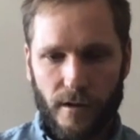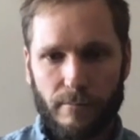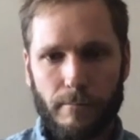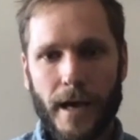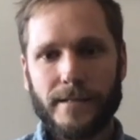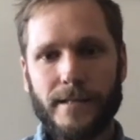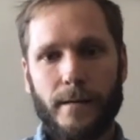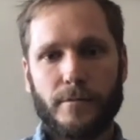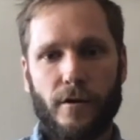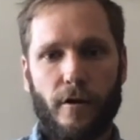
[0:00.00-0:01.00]
with bad
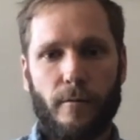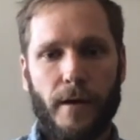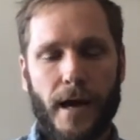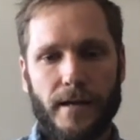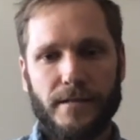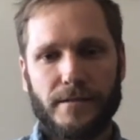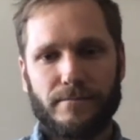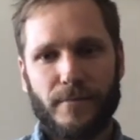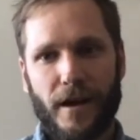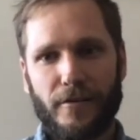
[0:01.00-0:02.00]
times aren't all bad
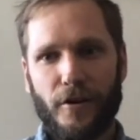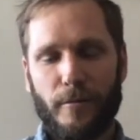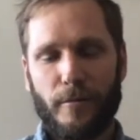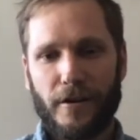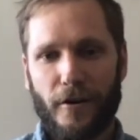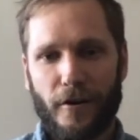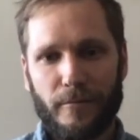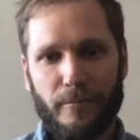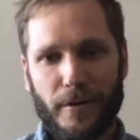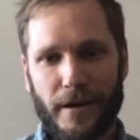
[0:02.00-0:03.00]
is I don't know about
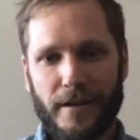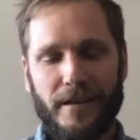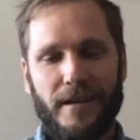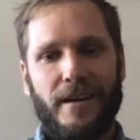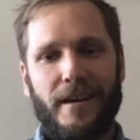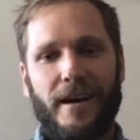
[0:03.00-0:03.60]
y'all, but